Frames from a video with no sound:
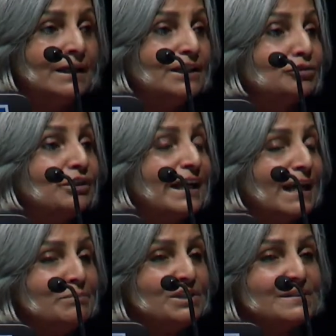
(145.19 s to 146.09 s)
So they
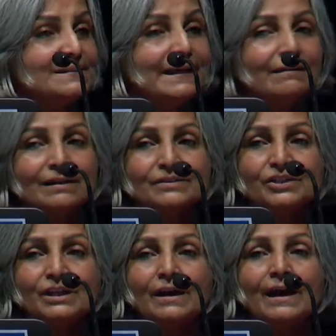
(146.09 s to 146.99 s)
kept it a secret,
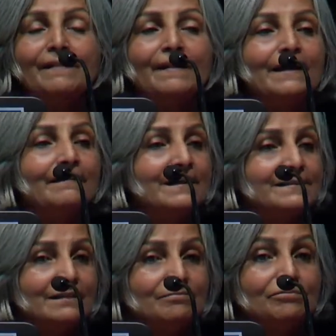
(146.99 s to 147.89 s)
and then they
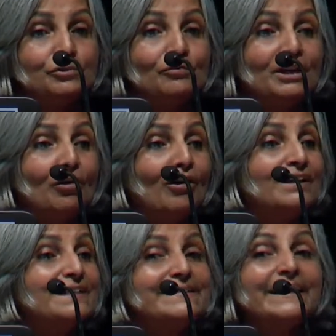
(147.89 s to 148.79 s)
said, so we called
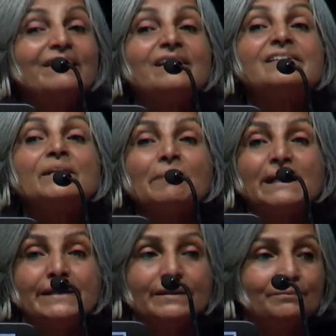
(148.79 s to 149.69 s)
it secret
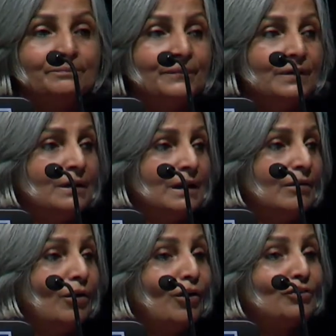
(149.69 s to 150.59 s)
CPD,
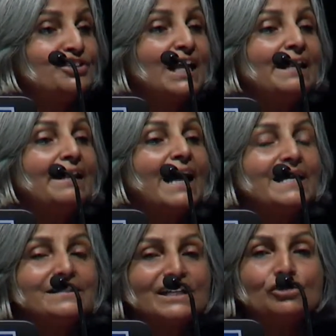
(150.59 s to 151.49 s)
or tell
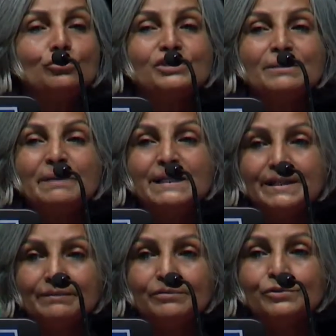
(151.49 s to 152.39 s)
lies and do
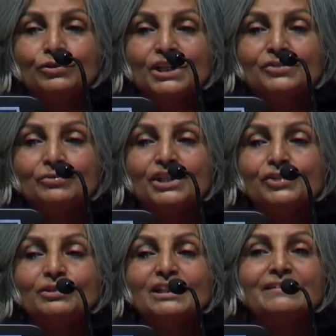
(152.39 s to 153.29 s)
CPD. So this
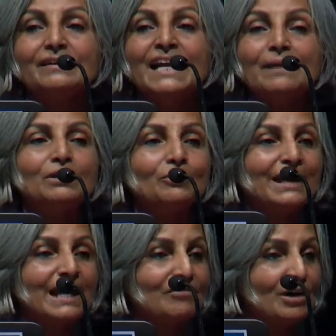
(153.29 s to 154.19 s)
was the label we
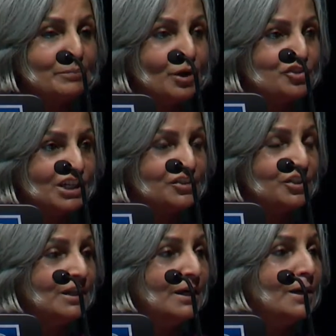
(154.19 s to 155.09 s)
gave our project.
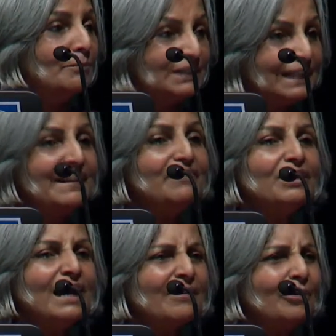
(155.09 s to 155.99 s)
But then they were
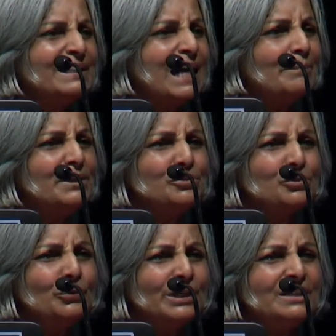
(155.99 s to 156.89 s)
quite happy to
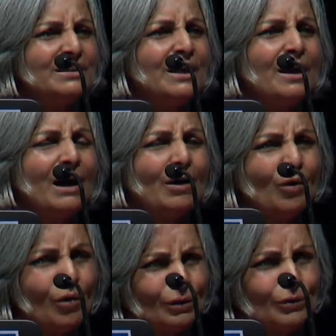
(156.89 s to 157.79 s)
do it,
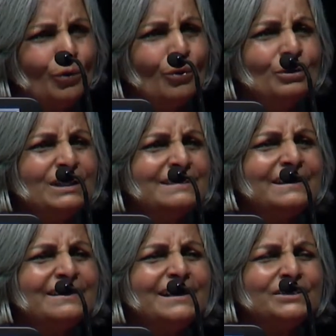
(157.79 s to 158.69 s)
although they
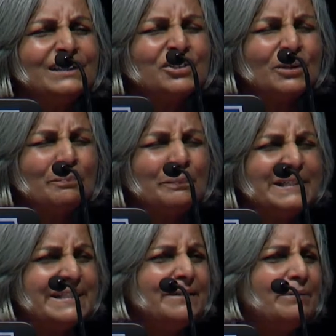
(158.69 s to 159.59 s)
said, it's such a
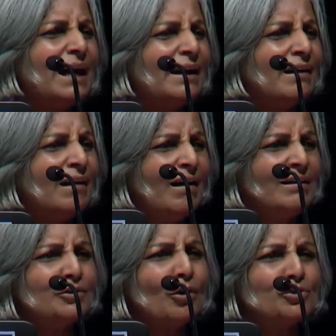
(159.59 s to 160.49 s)
pity, I
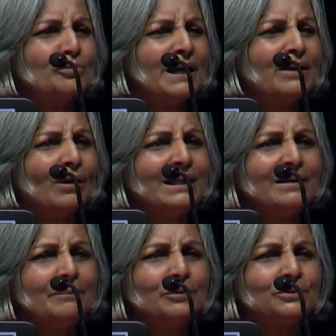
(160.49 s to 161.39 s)
can't talk to my colleague
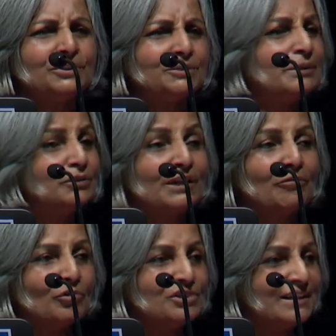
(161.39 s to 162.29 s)
about this because they
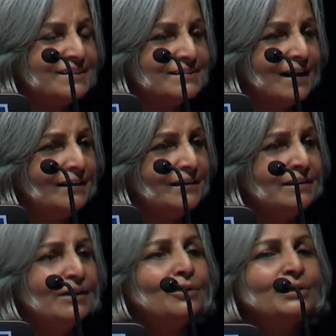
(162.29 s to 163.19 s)
won't understand it,
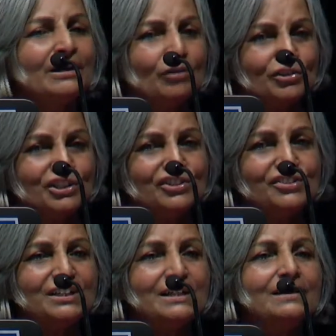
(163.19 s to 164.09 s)
they're not
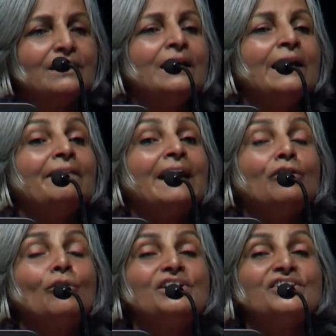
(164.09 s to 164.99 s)
interested in it, they'll
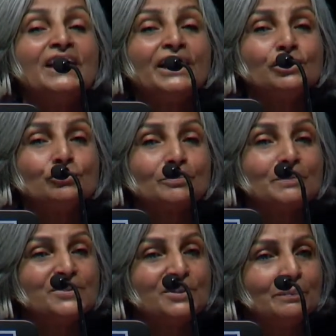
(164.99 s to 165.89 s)
go and sneak it to the
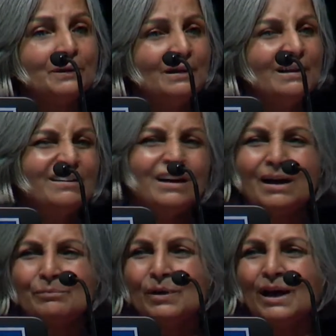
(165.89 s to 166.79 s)
principal.
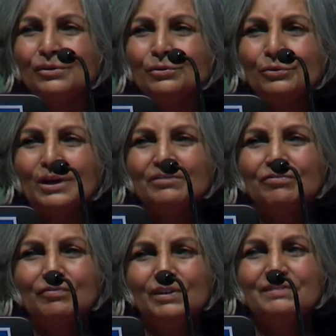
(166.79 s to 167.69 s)
I don't know,
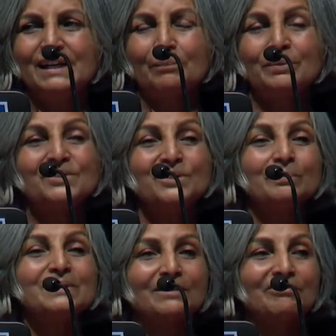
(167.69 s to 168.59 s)
if there are
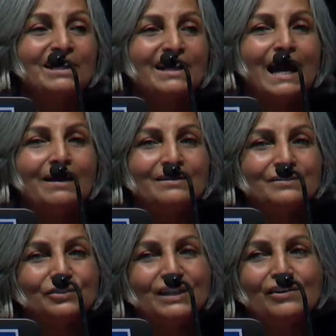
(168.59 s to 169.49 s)
principals, I'm very
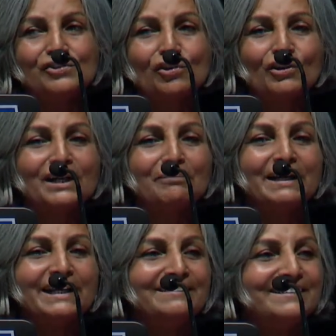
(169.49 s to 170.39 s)
sorry I'm
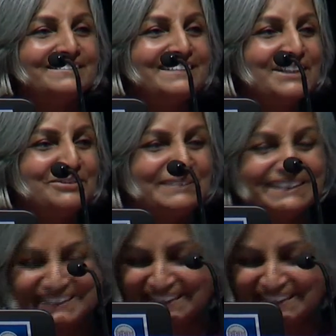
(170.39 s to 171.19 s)
making these statements.